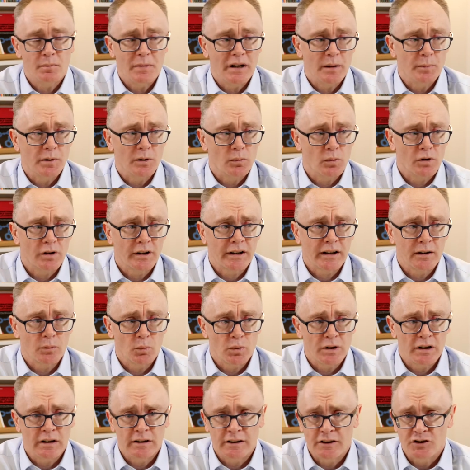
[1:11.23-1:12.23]
may be working
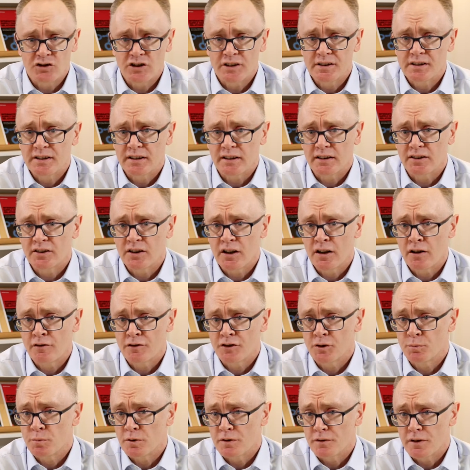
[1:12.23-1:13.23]
with a logistics
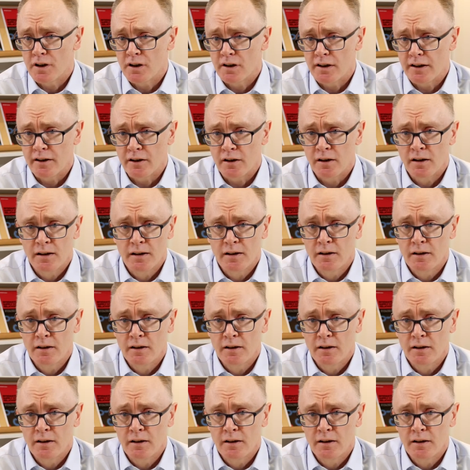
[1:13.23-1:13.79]
service provider